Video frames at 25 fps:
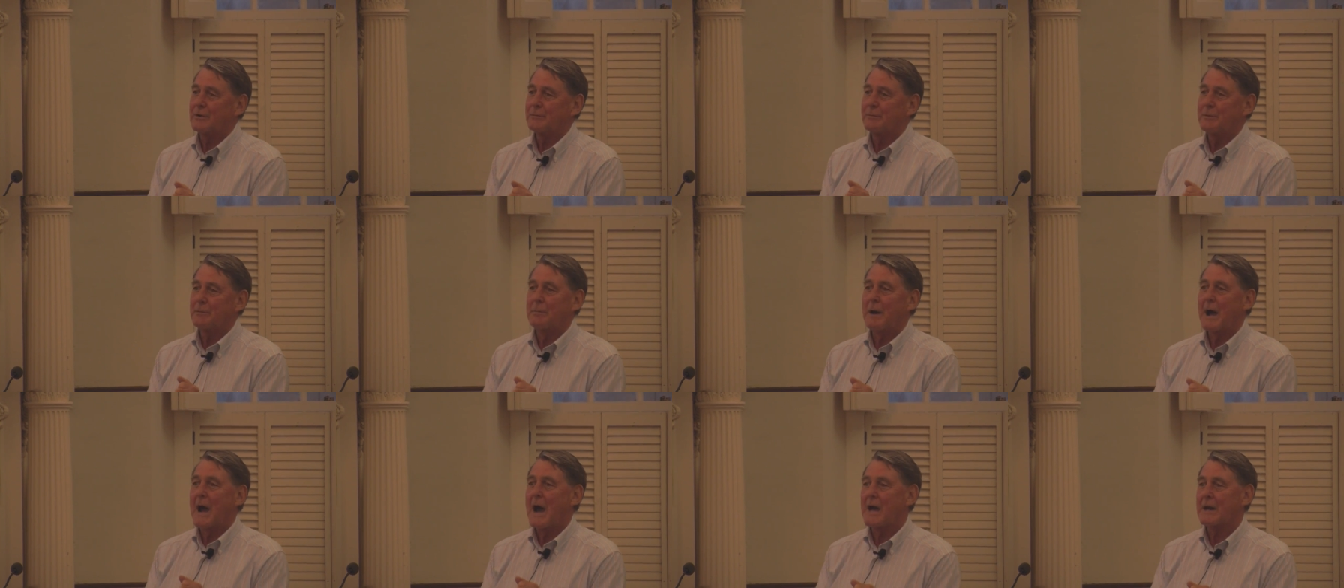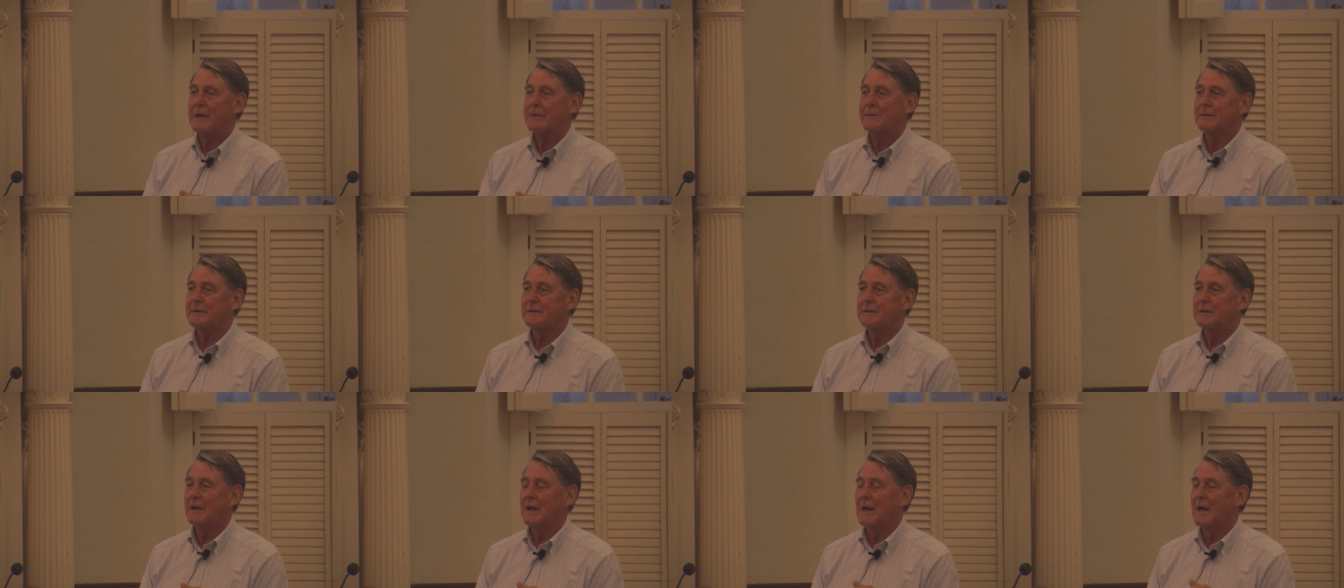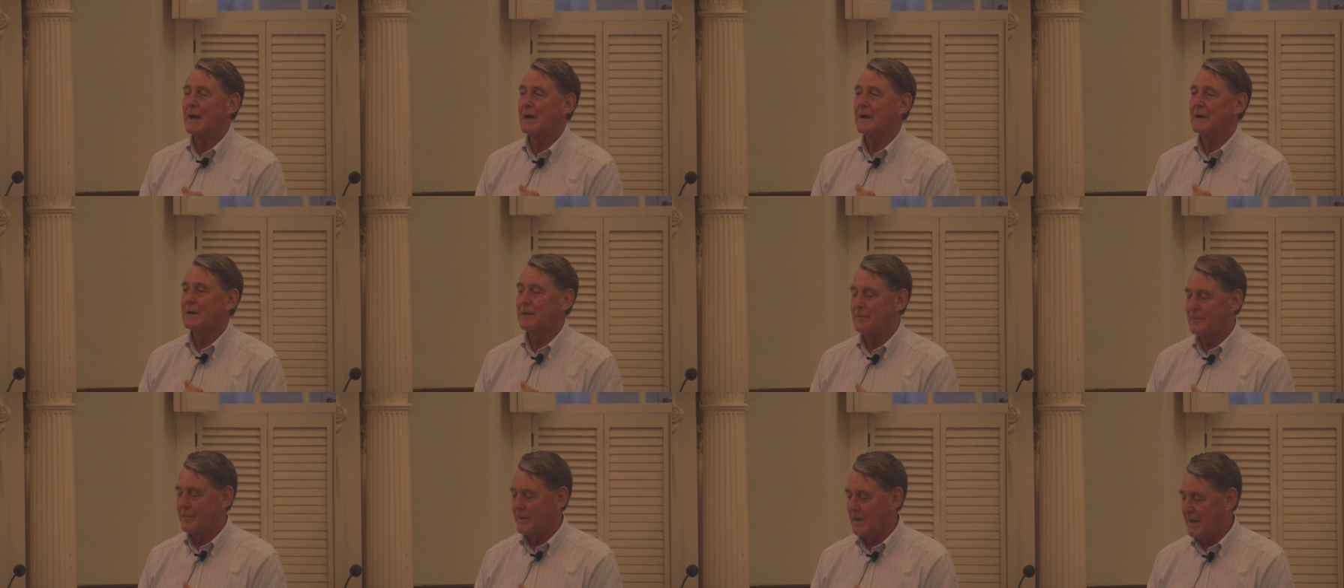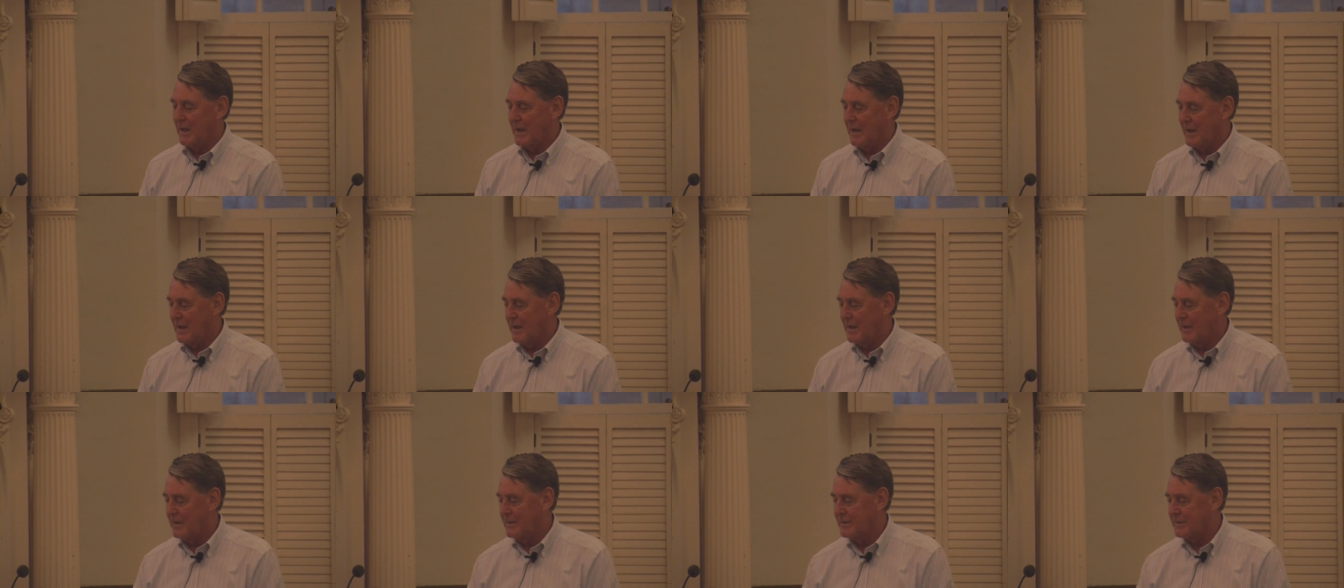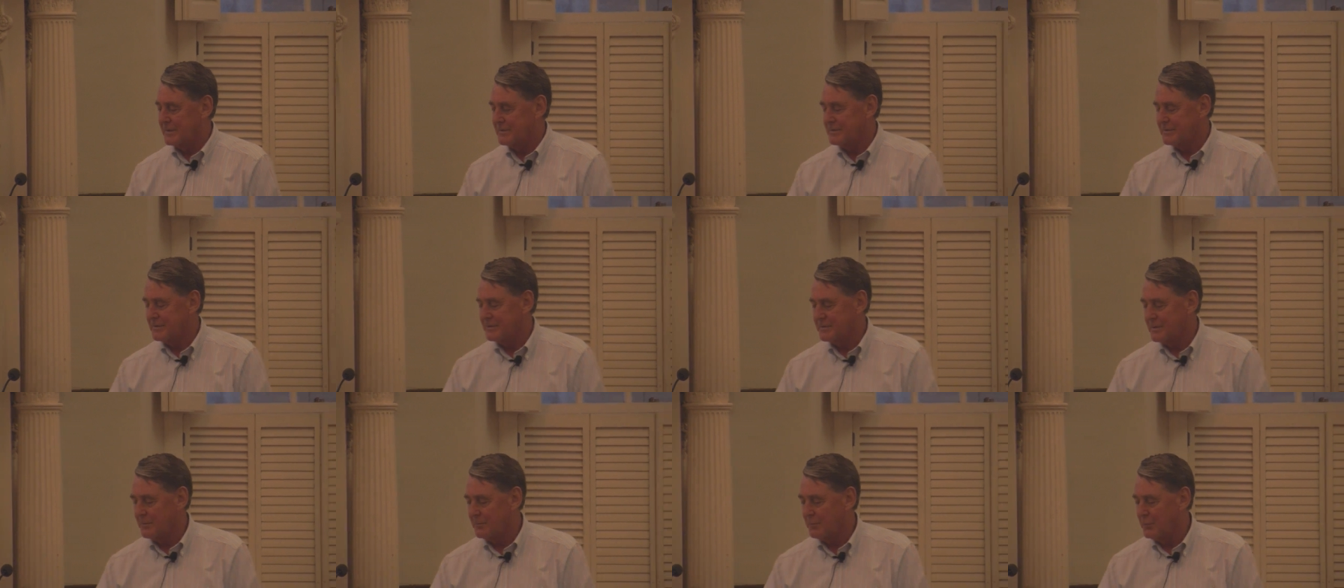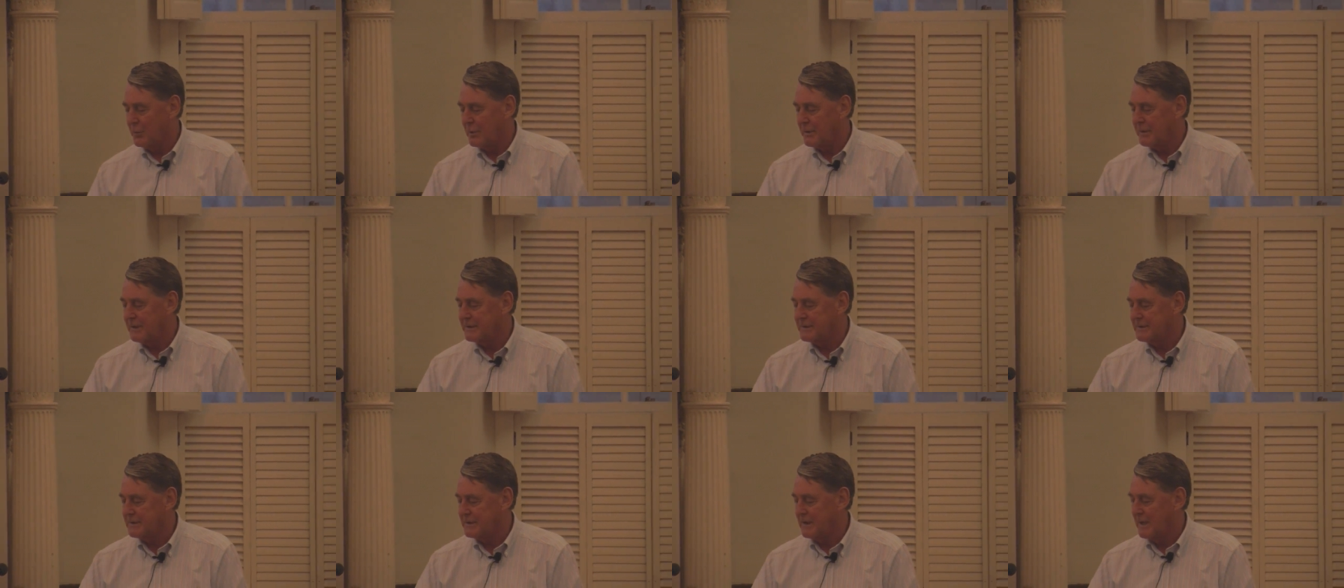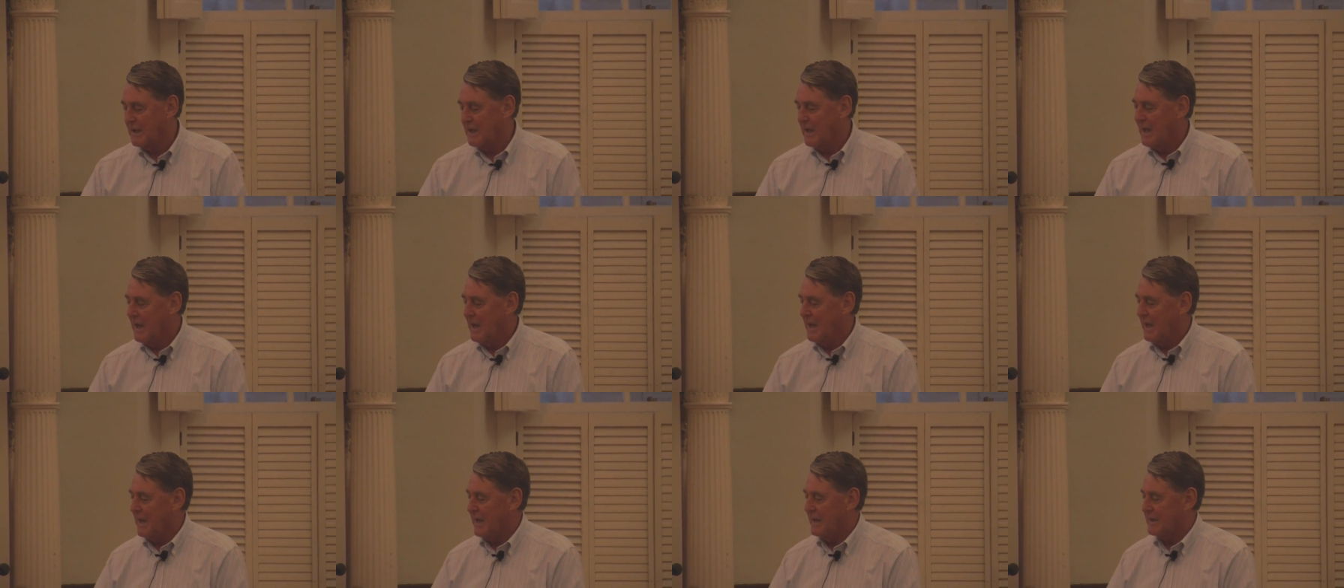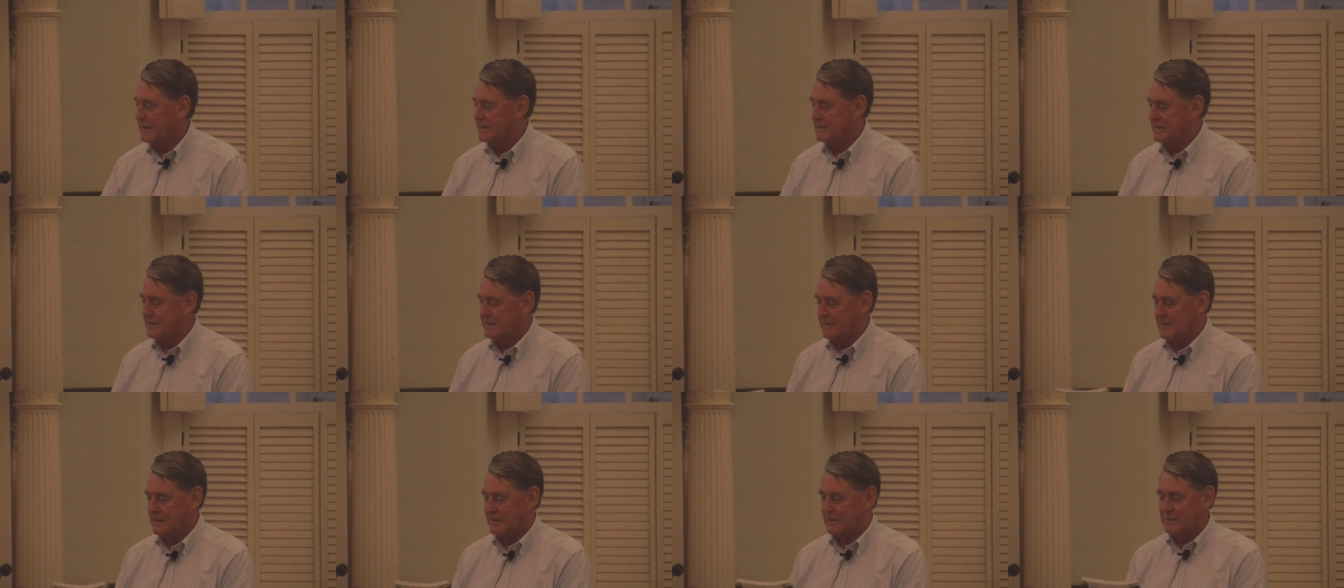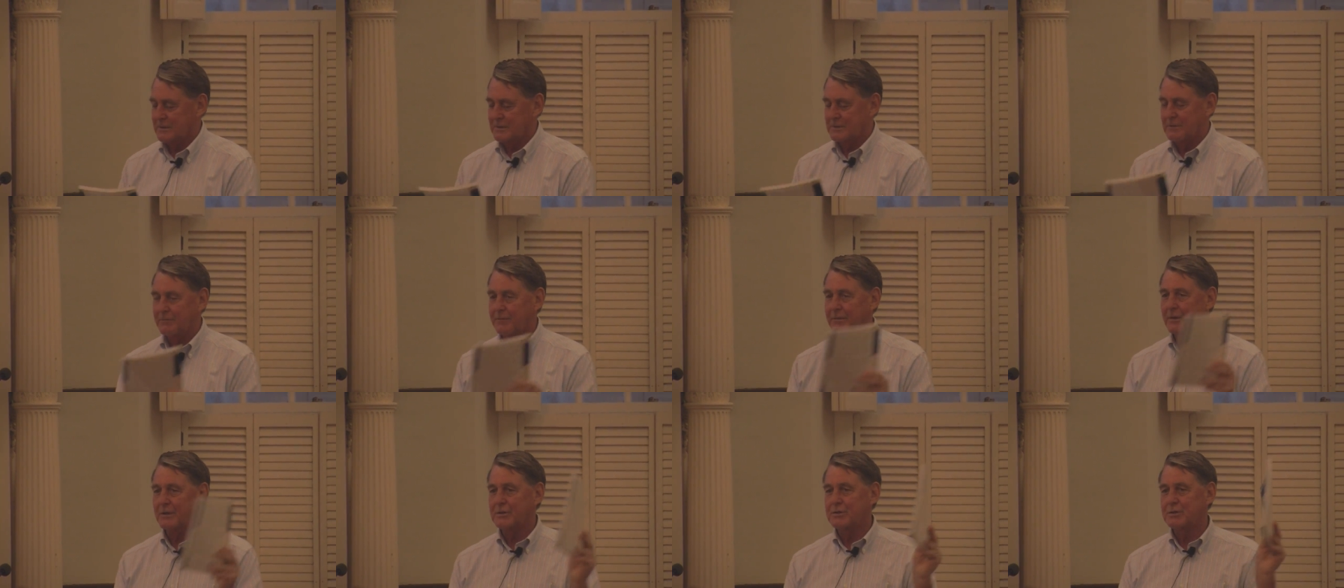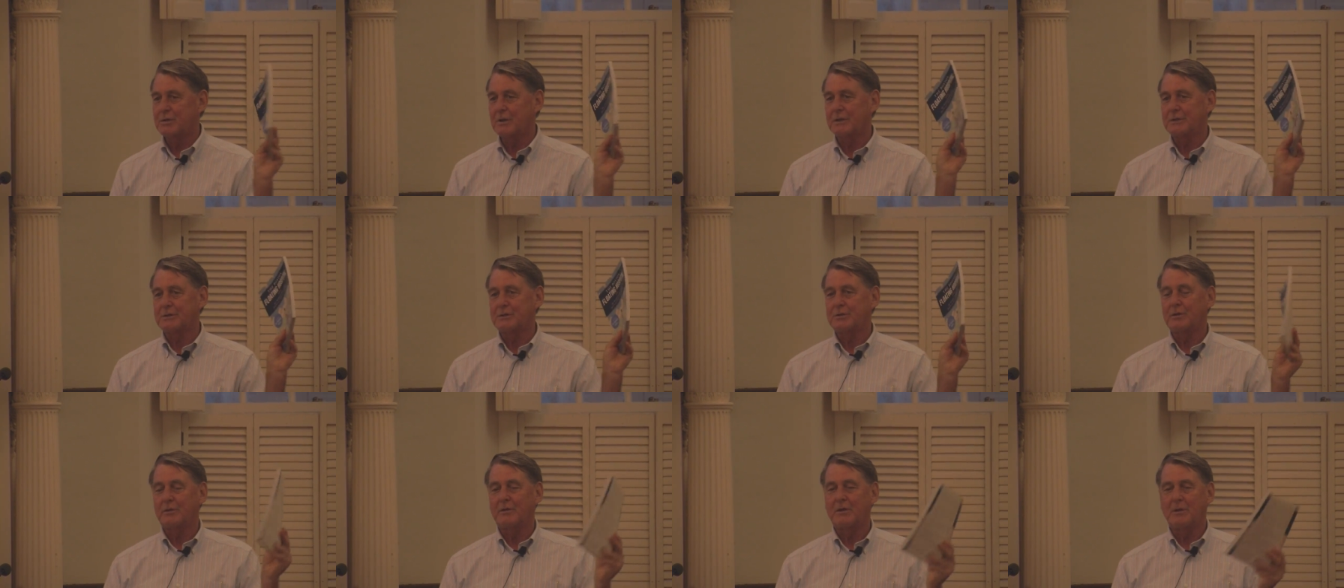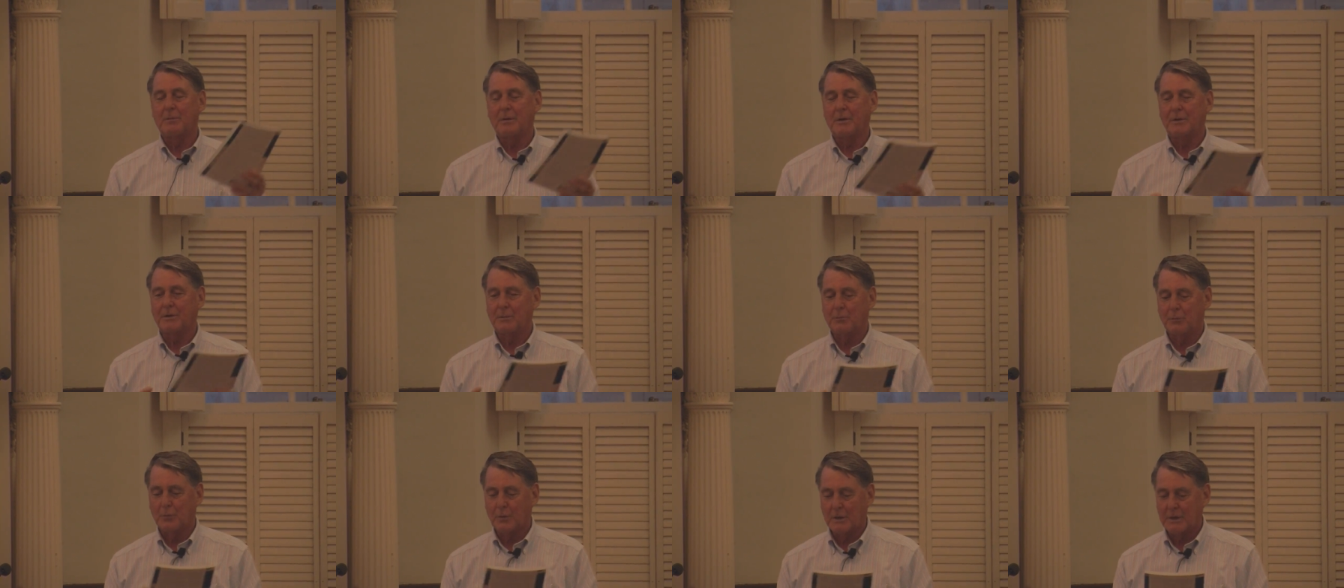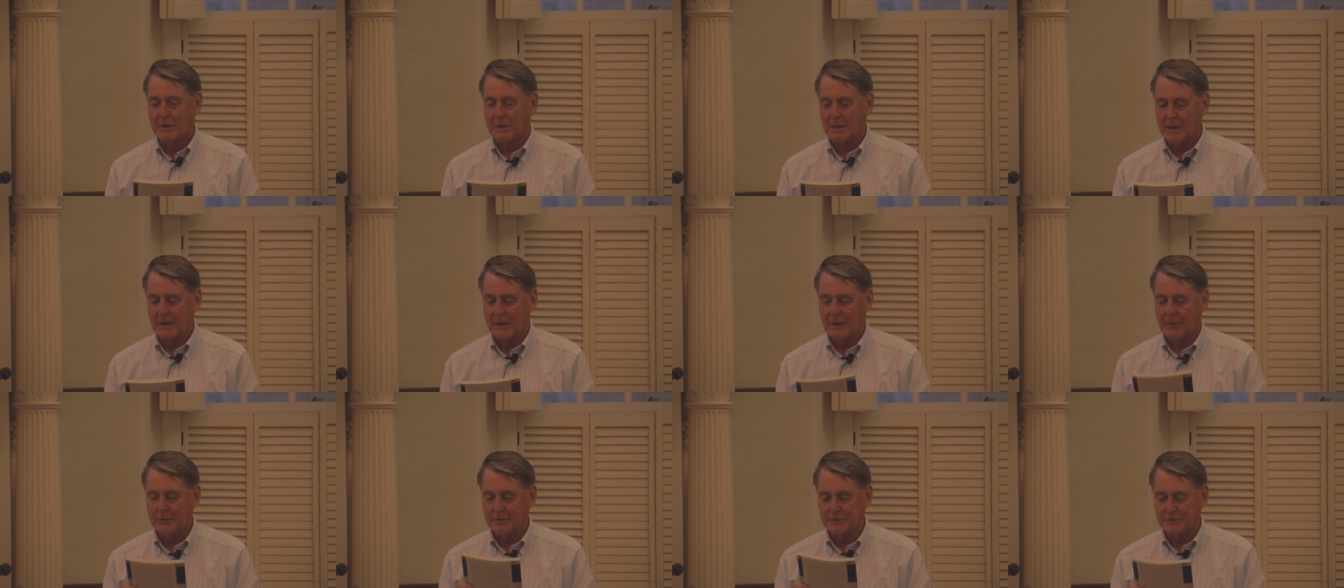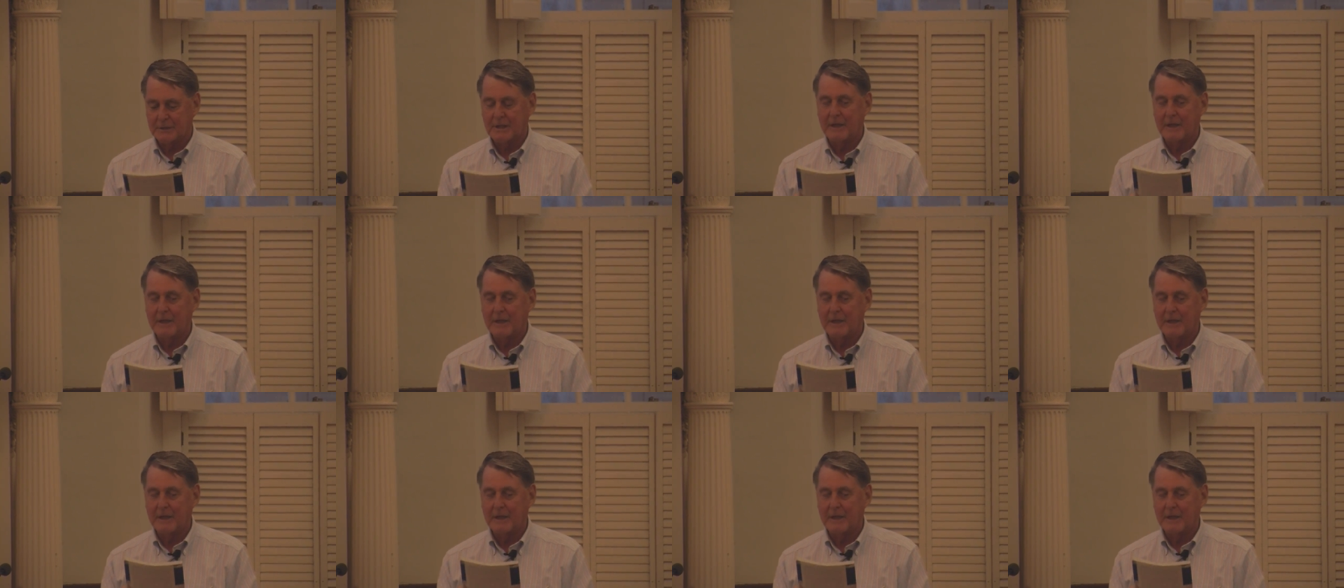to be part of it. Um, uh, this is the book is is just a very short story about the book. It was